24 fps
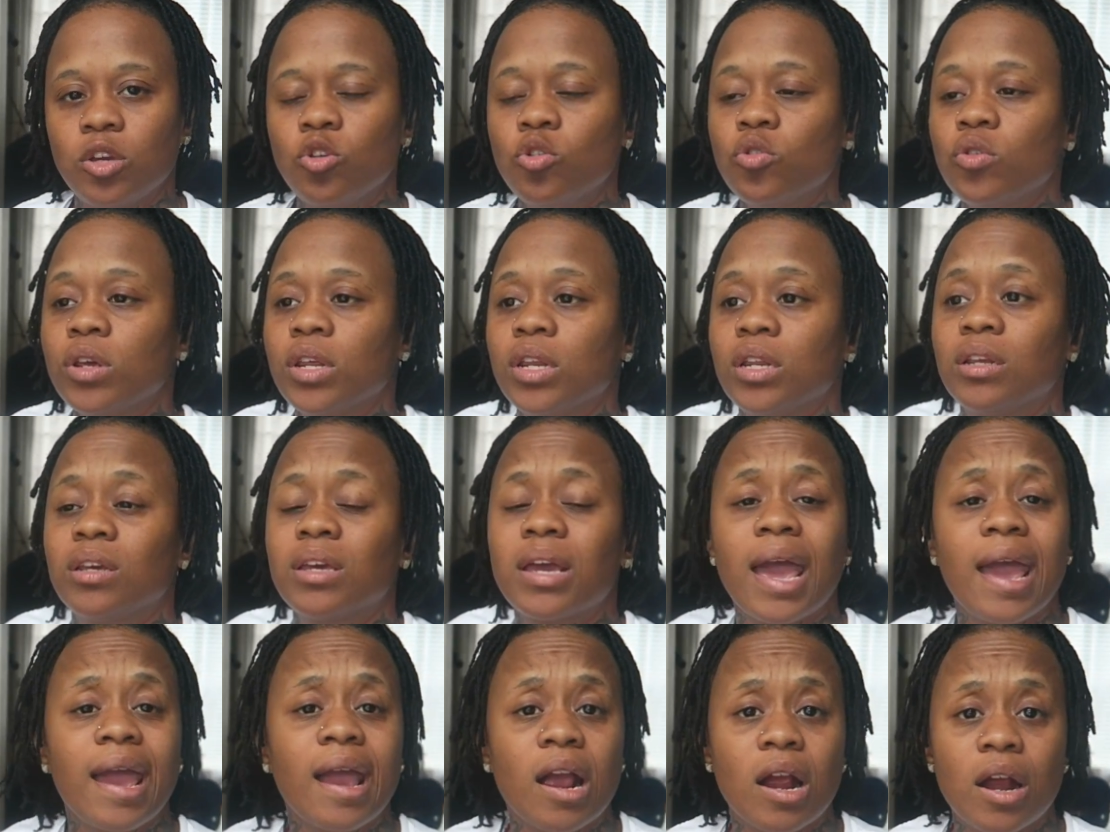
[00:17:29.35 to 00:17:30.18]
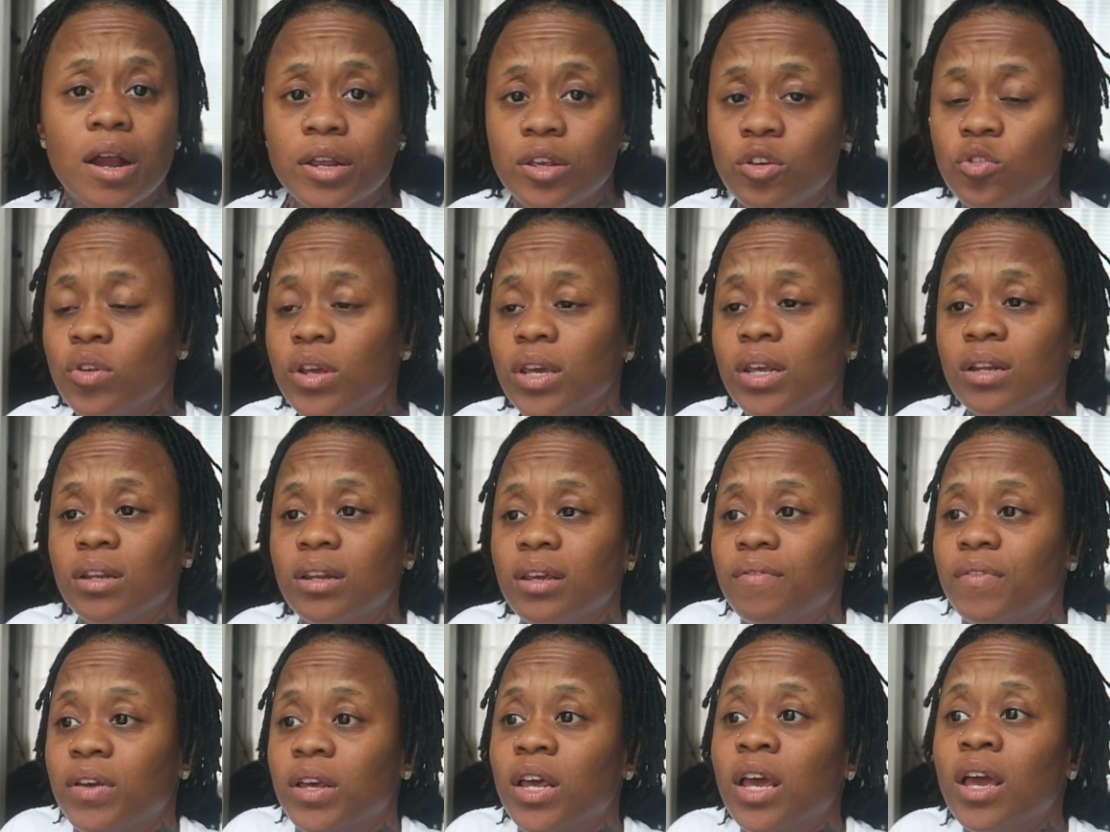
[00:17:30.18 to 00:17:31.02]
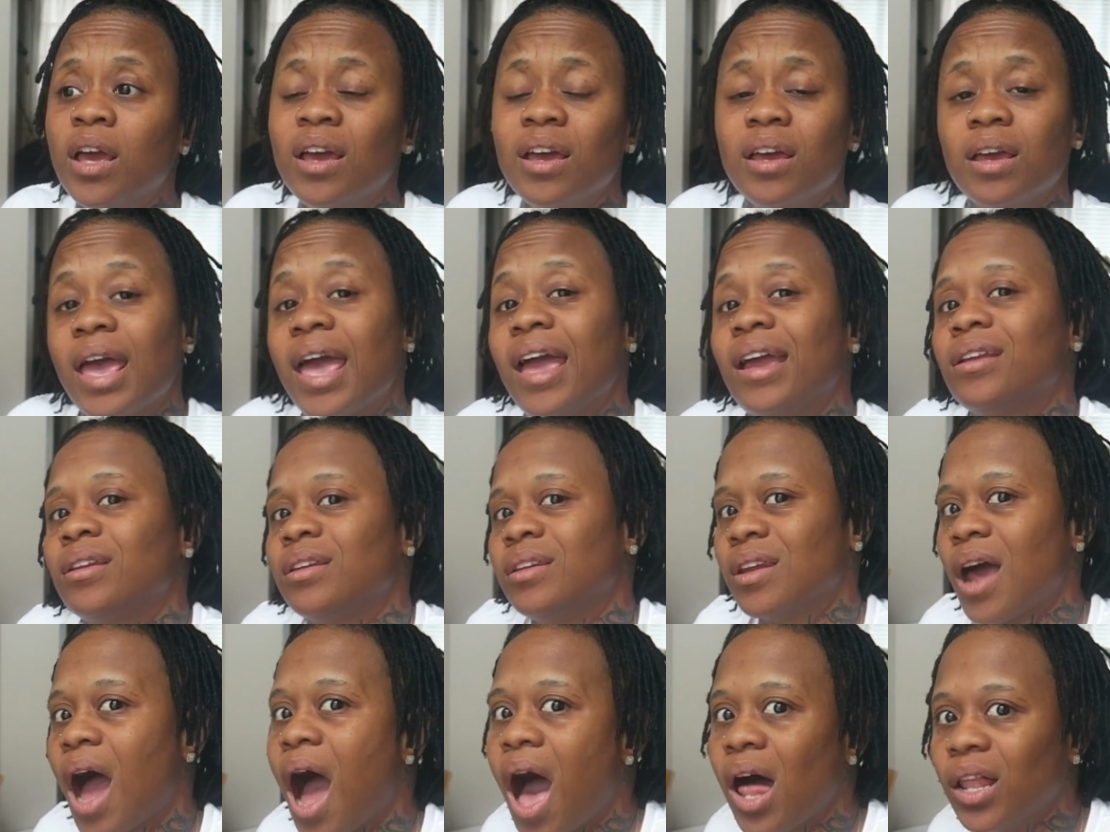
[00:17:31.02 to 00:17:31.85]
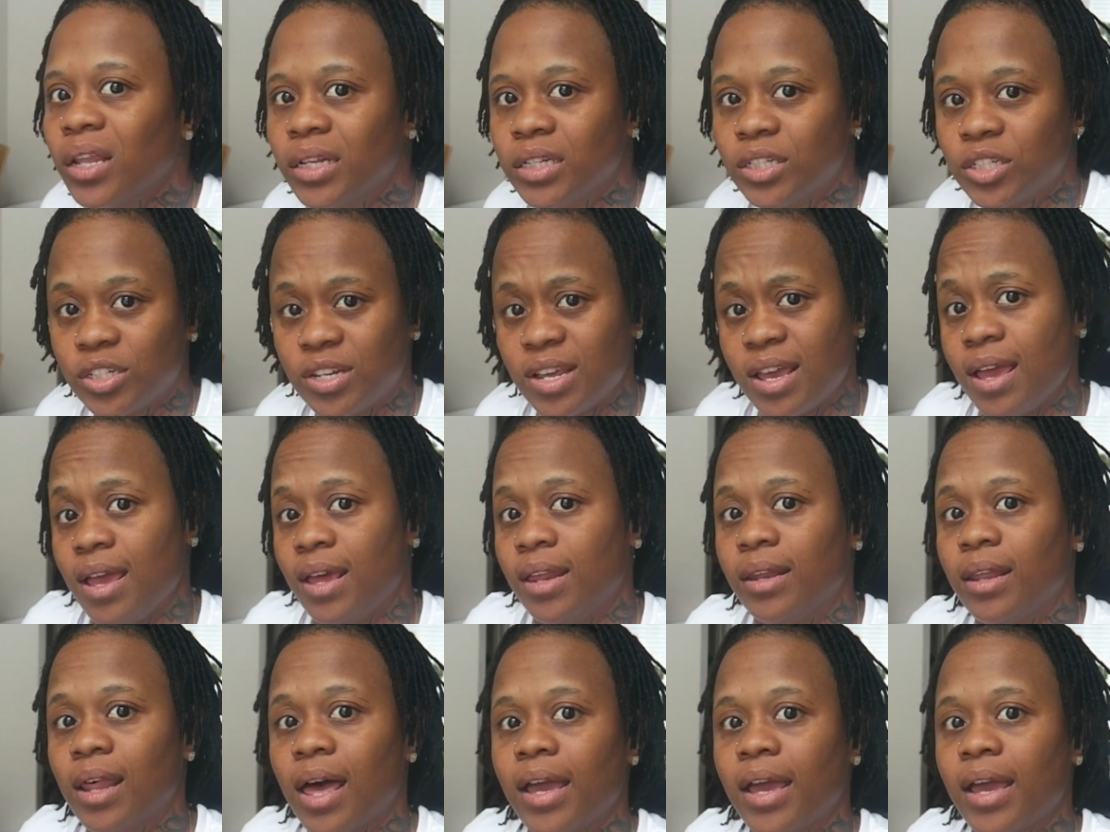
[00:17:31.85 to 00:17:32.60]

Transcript: You didn't care, and you didn't even acknowledge that.